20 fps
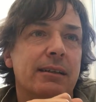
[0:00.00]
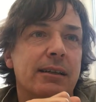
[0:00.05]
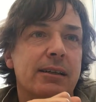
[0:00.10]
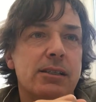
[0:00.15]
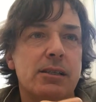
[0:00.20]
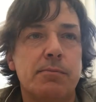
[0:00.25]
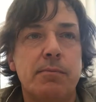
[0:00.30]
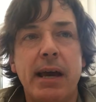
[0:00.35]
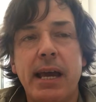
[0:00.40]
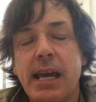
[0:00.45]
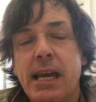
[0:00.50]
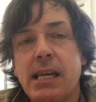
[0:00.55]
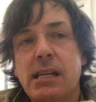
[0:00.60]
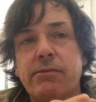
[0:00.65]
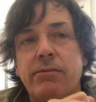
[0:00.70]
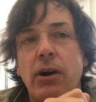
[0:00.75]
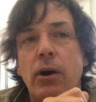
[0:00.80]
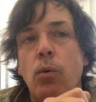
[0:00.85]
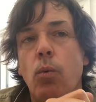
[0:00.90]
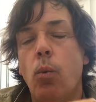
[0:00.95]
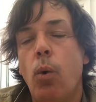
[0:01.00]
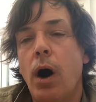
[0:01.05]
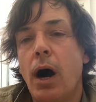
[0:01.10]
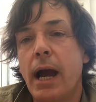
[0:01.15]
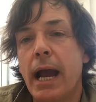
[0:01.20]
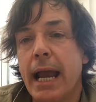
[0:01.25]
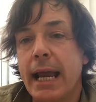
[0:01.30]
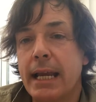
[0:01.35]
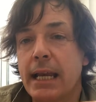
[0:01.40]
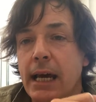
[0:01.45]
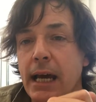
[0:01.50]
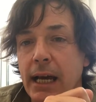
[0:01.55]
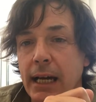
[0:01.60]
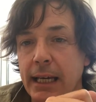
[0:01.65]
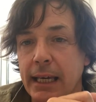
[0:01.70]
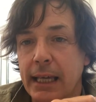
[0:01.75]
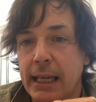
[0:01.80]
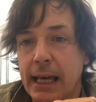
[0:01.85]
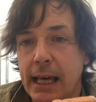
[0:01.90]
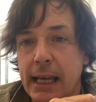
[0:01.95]
and made of our wine a
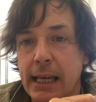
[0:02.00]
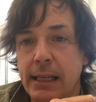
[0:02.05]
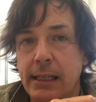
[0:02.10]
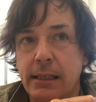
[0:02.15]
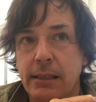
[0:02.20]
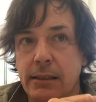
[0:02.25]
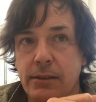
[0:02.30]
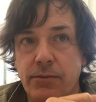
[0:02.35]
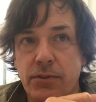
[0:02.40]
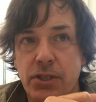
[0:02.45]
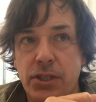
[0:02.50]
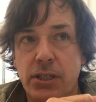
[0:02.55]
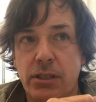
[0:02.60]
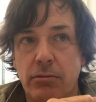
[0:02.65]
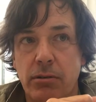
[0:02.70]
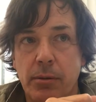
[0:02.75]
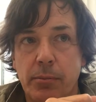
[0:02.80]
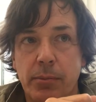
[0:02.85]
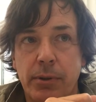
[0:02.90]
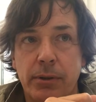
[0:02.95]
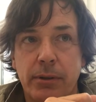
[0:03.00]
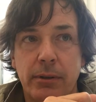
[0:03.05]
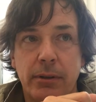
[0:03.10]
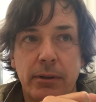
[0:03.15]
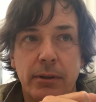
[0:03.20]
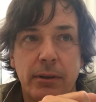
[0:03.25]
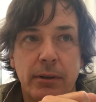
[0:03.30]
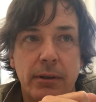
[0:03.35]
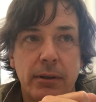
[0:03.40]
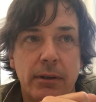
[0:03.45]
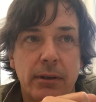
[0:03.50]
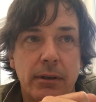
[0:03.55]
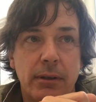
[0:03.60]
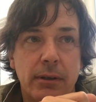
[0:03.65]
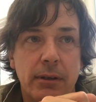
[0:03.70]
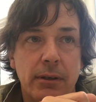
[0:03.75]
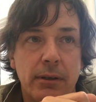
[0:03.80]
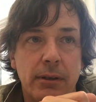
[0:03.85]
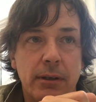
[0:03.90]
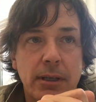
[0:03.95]
gallon of syrup.
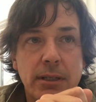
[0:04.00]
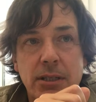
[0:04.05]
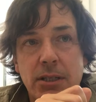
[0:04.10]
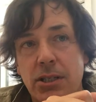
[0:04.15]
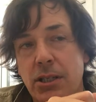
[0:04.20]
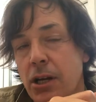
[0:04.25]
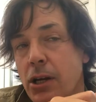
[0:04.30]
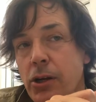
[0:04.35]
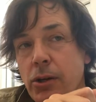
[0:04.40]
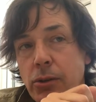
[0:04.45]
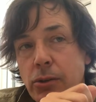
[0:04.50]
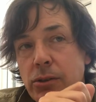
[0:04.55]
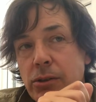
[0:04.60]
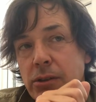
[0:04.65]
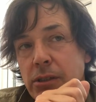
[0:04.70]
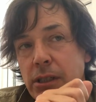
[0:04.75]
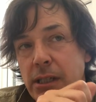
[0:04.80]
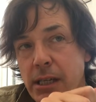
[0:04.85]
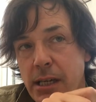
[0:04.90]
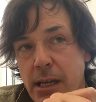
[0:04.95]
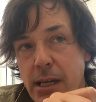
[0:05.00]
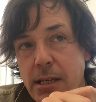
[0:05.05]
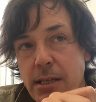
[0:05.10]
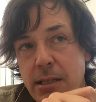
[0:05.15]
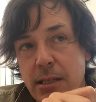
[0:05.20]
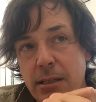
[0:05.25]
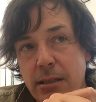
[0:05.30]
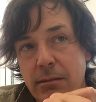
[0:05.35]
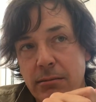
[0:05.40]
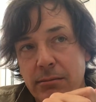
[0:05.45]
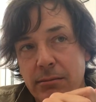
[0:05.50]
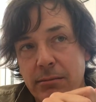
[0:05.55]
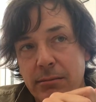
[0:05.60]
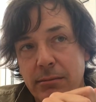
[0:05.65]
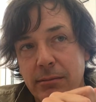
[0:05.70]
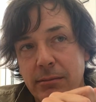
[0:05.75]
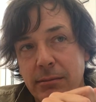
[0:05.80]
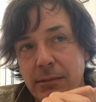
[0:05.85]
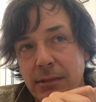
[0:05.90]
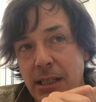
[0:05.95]
It slowed the yeast,
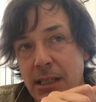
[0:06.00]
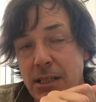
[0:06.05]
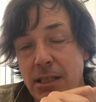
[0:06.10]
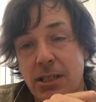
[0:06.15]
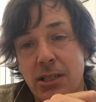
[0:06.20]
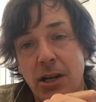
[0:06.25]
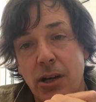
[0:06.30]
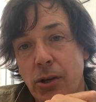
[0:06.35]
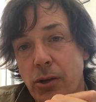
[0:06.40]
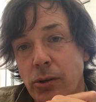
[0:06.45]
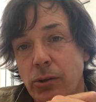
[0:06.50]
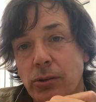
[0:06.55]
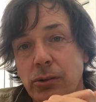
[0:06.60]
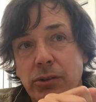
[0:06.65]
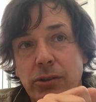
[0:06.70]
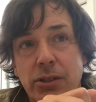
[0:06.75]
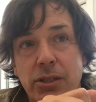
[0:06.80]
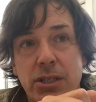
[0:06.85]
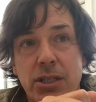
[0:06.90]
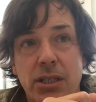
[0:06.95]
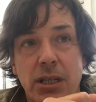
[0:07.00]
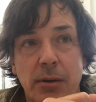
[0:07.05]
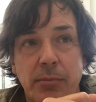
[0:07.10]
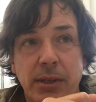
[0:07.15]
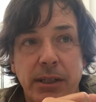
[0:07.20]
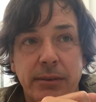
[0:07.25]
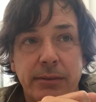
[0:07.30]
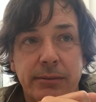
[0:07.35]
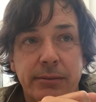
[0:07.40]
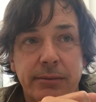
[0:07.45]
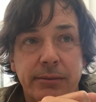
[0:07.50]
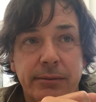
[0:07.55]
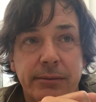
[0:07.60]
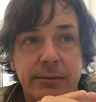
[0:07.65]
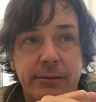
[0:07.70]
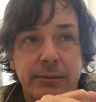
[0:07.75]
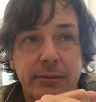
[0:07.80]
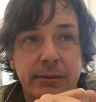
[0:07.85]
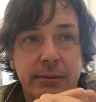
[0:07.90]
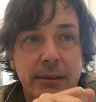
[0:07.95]
it slowed the summer.
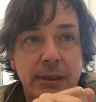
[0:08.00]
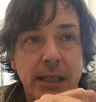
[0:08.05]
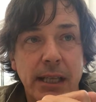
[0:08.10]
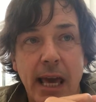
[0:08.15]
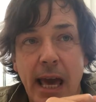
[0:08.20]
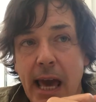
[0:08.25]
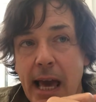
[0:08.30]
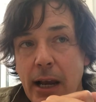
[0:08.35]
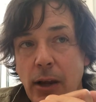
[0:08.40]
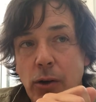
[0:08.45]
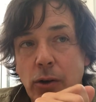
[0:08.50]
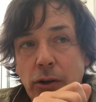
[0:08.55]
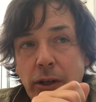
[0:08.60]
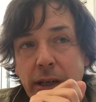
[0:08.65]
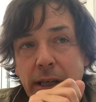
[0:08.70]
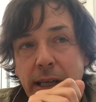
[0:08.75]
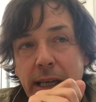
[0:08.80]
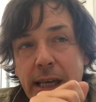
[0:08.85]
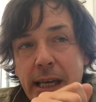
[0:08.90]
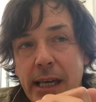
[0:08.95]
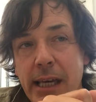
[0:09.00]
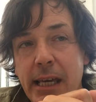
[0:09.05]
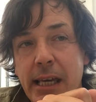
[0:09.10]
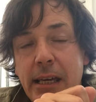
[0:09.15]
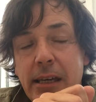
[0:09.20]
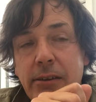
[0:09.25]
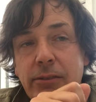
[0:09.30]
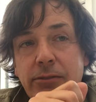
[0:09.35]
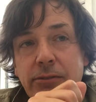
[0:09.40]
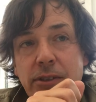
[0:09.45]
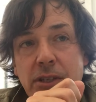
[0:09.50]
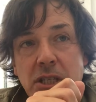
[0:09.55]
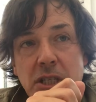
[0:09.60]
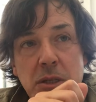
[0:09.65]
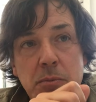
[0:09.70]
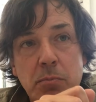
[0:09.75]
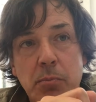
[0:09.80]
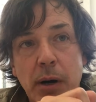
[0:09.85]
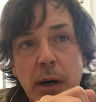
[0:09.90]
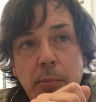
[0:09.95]
The airlock heaved
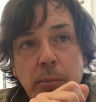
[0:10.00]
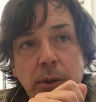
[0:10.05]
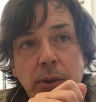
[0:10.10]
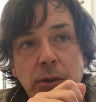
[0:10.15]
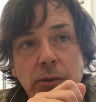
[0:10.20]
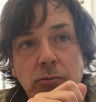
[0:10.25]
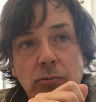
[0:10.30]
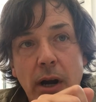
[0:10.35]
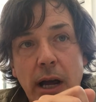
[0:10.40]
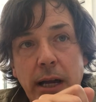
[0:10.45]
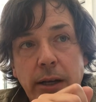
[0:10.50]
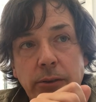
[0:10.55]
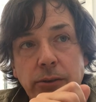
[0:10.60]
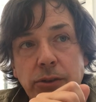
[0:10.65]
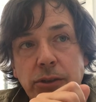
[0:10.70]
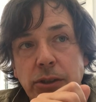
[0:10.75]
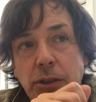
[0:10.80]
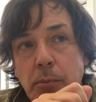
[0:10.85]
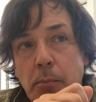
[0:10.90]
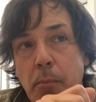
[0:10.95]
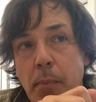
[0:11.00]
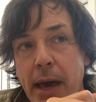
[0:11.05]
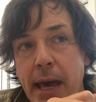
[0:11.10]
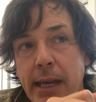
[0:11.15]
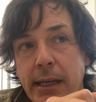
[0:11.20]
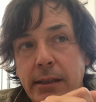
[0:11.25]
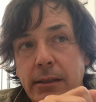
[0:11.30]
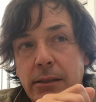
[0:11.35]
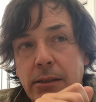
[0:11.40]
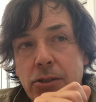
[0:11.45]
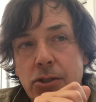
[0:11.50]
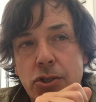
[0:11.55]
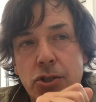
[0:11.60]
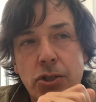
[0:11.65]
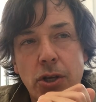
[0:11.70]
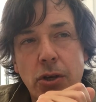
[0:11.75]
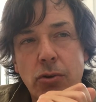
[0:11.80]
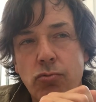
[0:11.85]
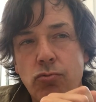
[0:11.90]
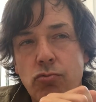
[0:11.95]
its bubble round the bend
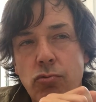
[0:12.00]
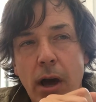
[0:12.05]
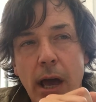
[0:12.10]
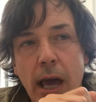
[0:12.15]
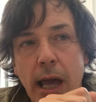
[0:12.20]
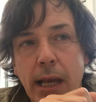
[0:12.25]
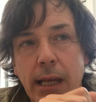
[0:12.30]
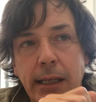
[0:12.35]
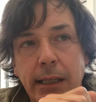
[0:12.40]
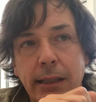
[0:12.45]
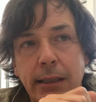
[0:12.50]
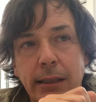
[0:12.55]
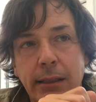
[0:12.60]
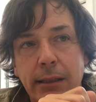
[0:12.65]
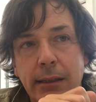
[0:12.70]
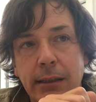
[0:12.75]
so rarely,